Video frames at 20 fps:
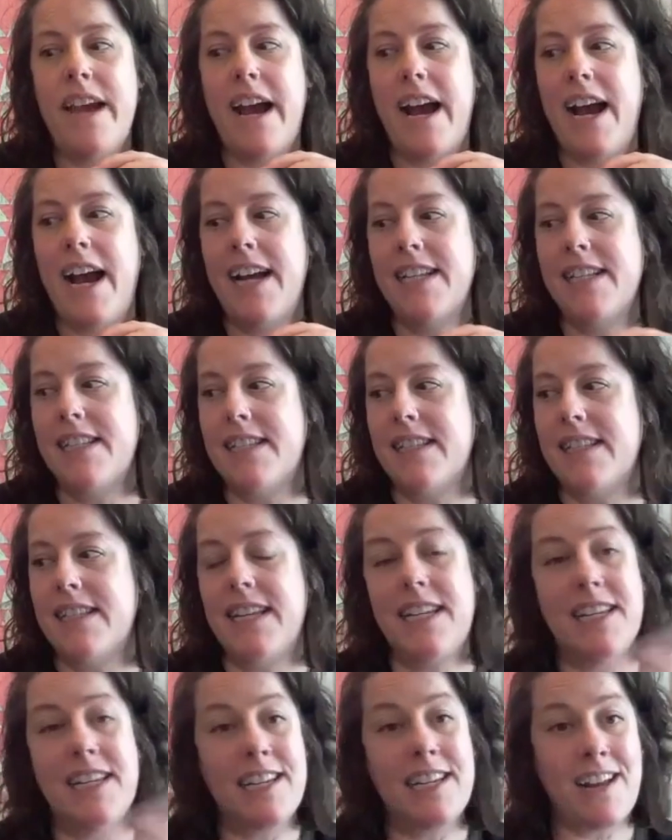that
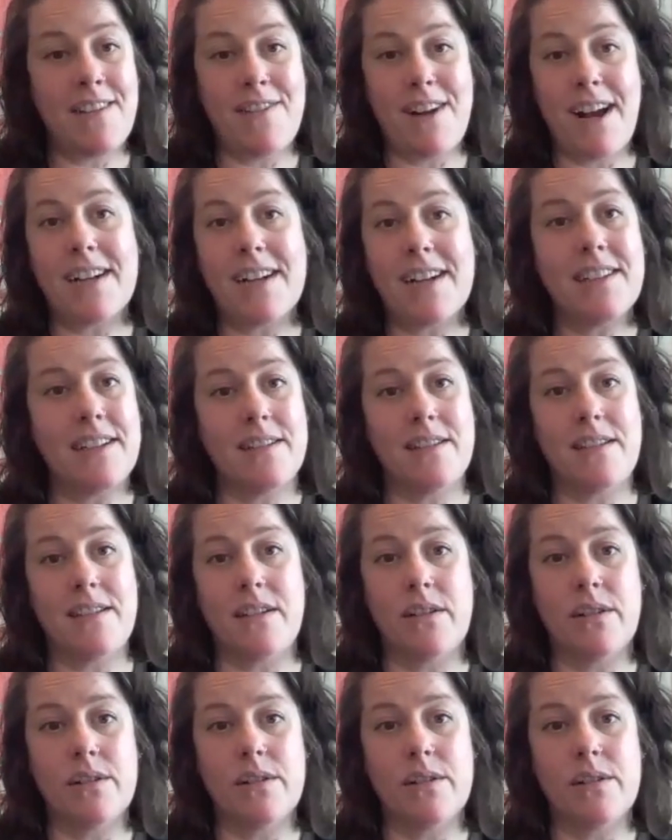they didn't have access
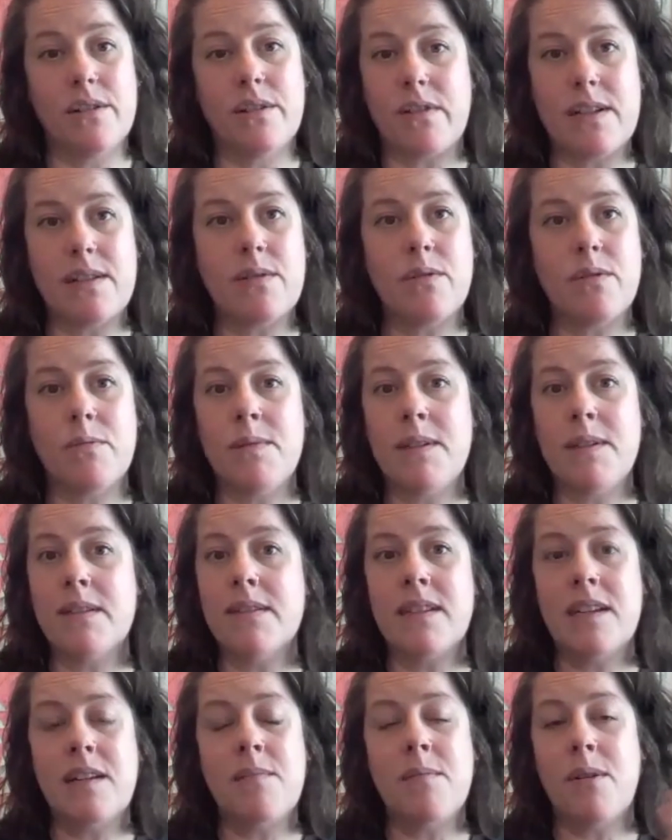to those free school
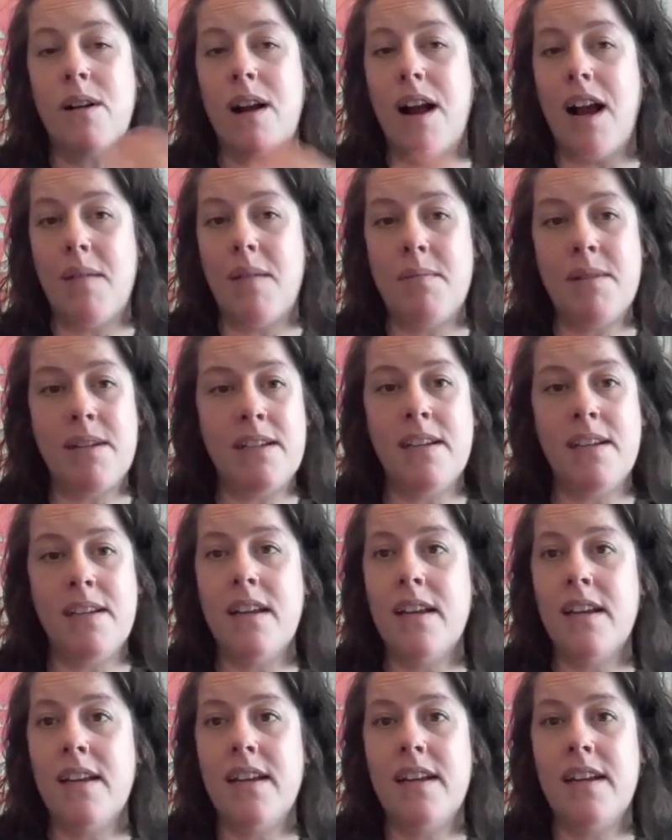meals anymore. I'm in
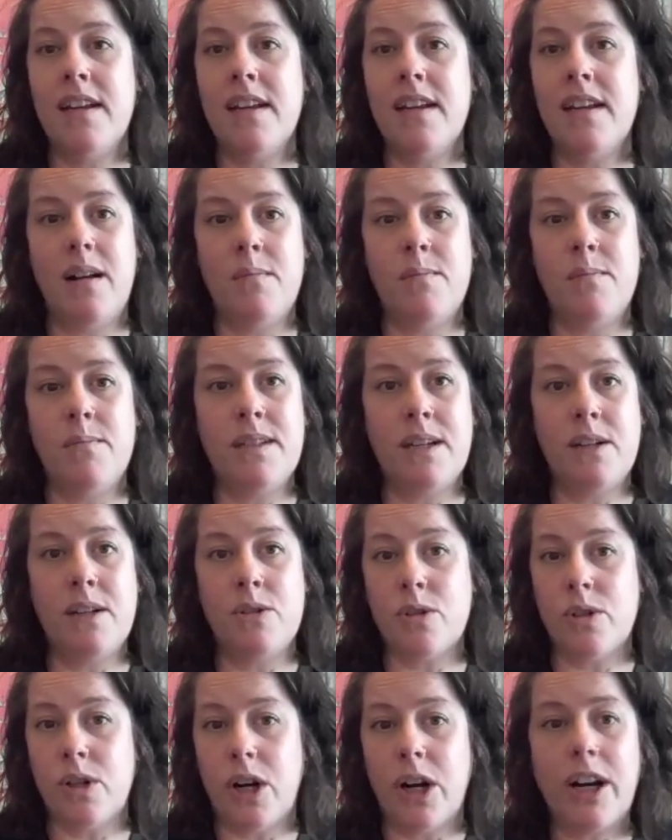
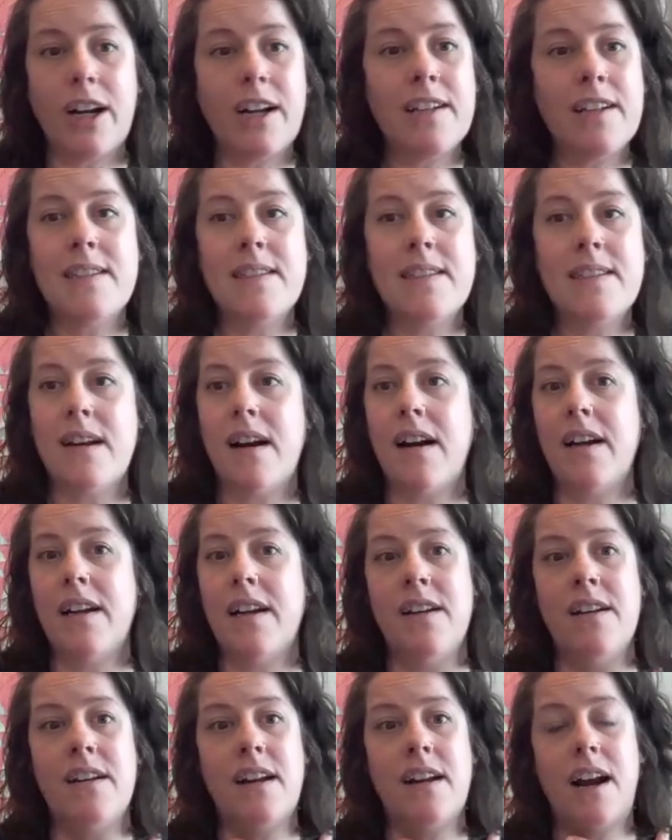Central Arkansas,
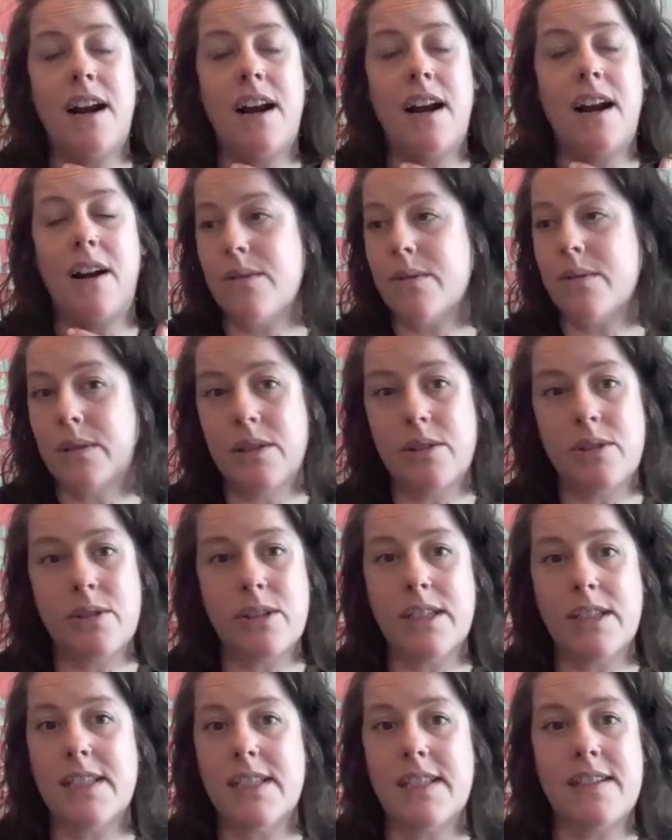and our school
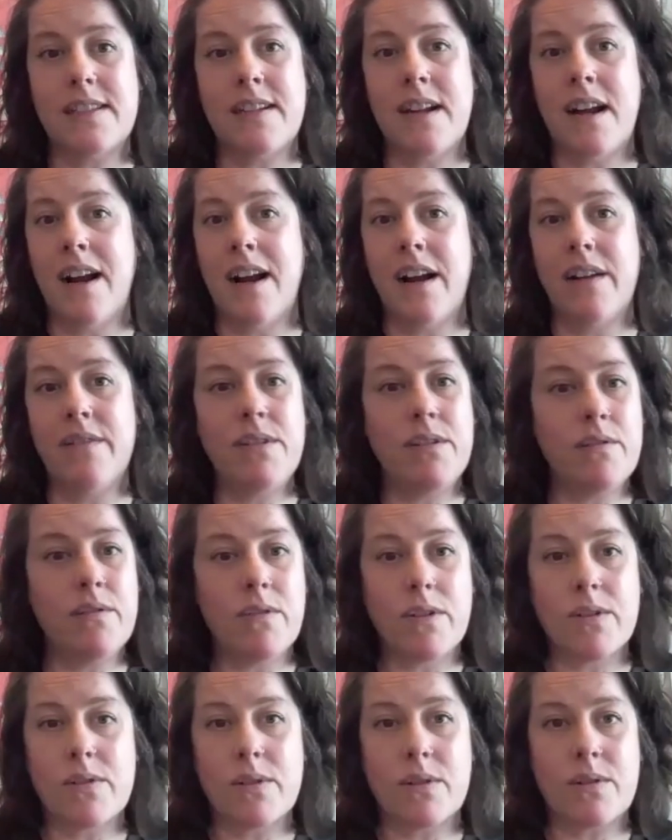district does not have
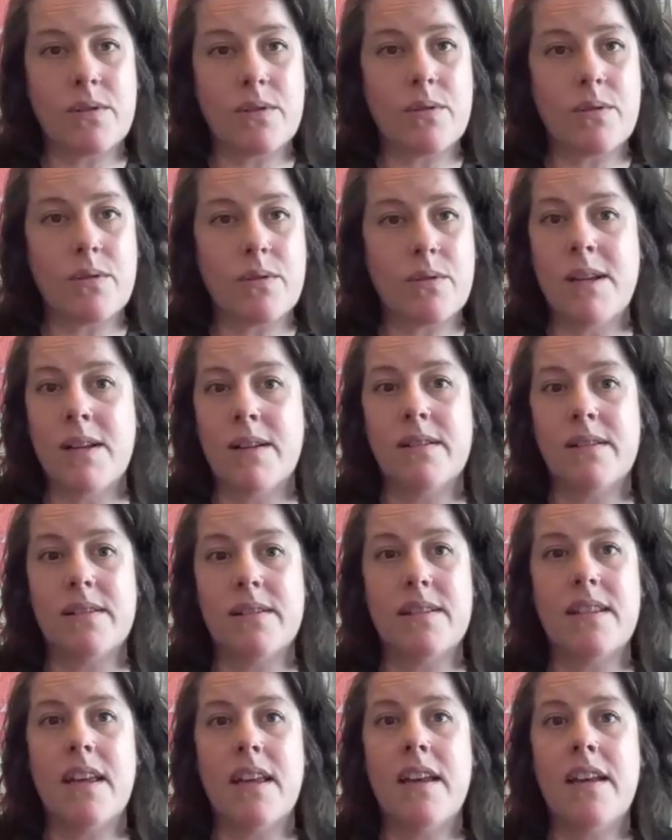universal school
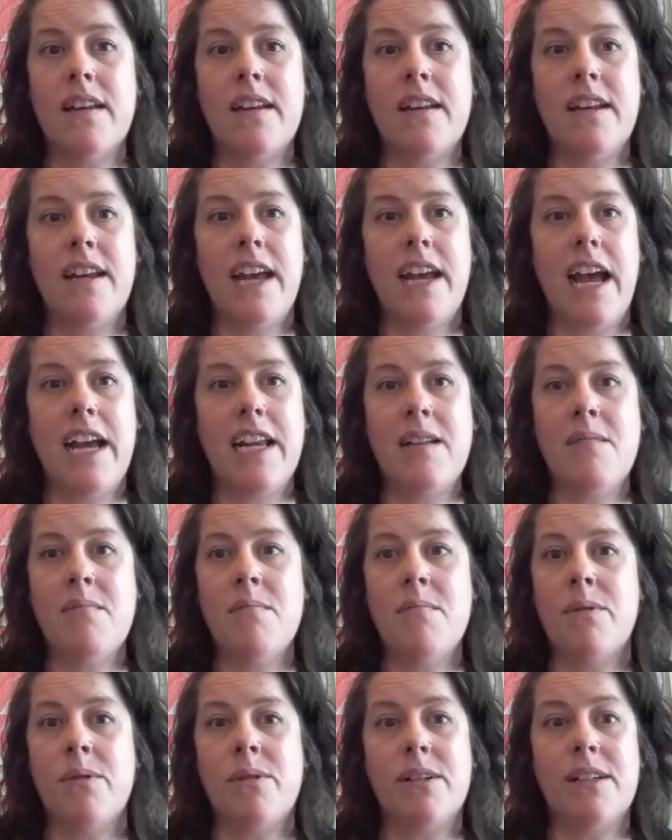meals
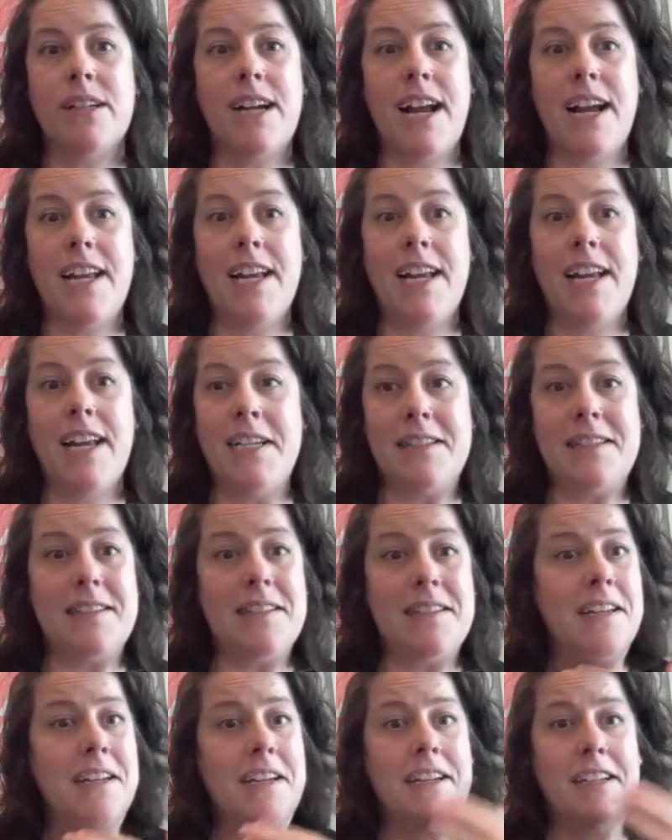anymore. And
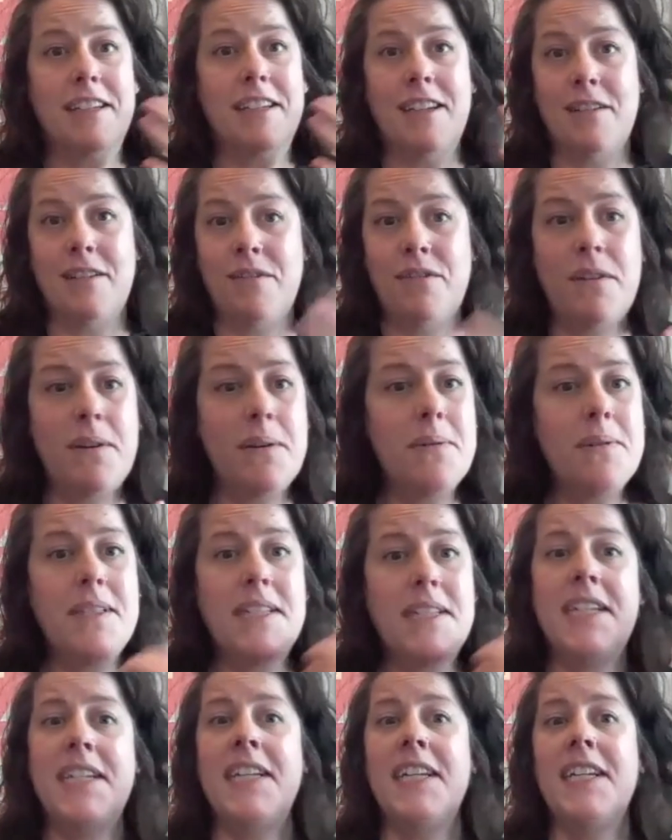it's
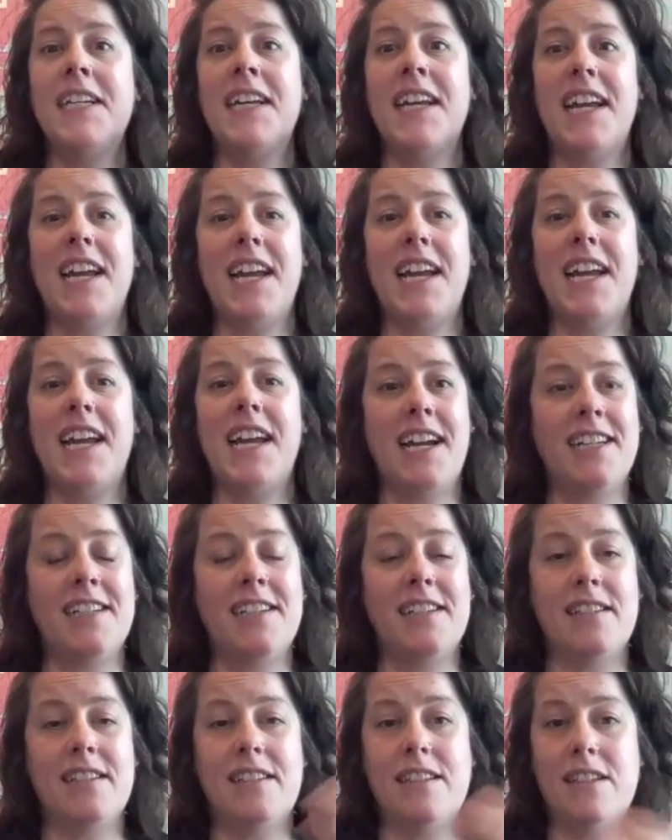confusing
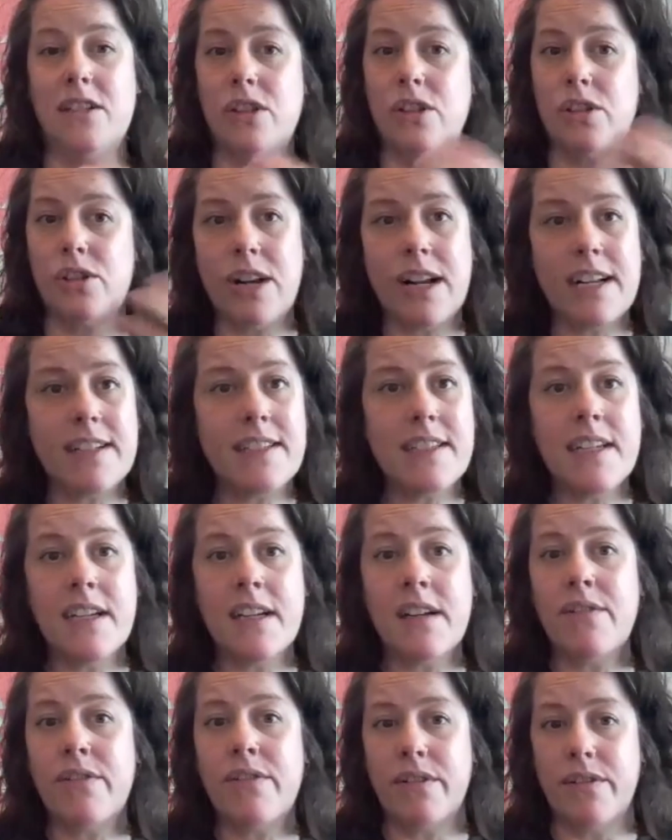and
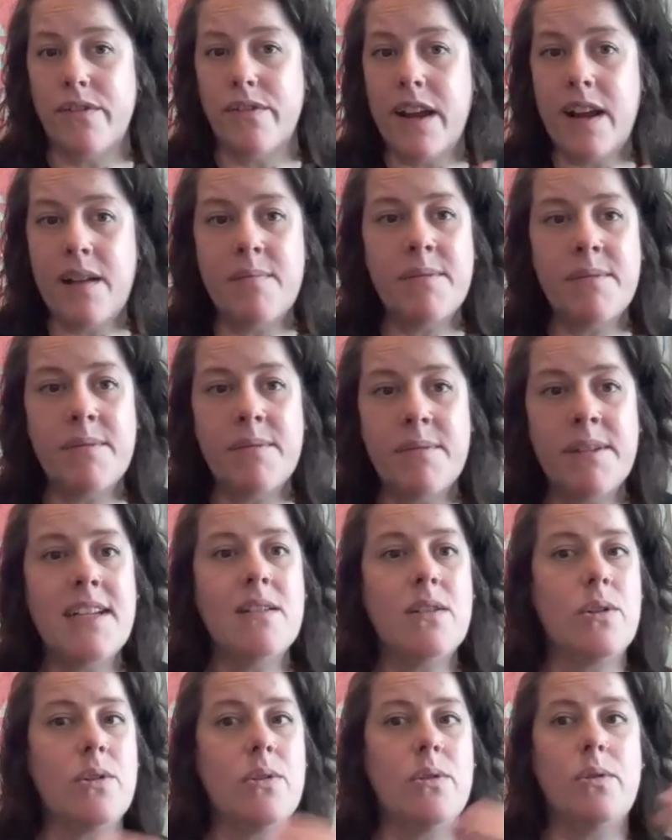distressing for
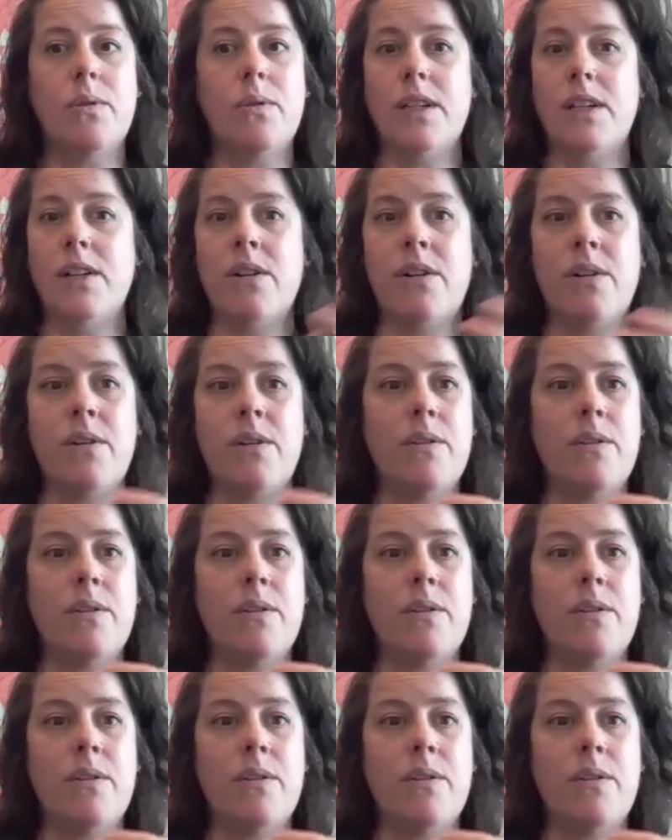families who,